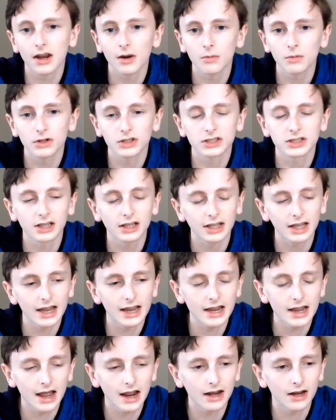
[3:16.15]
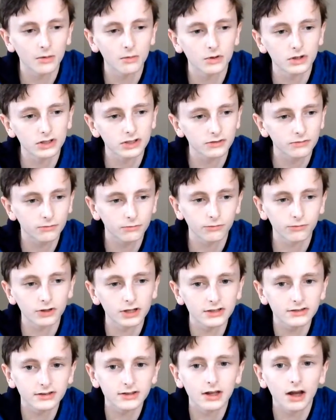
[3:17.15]
and it would delay and it would
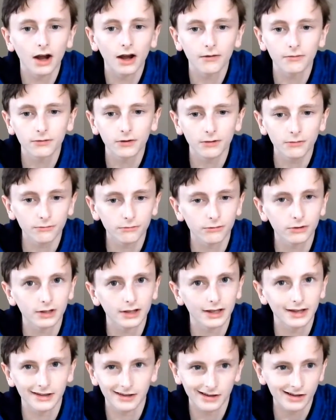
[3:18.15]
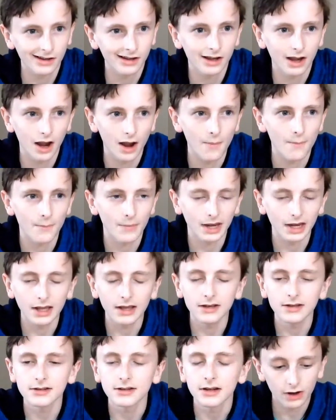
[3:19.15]
freeze the iPhone for like a minute.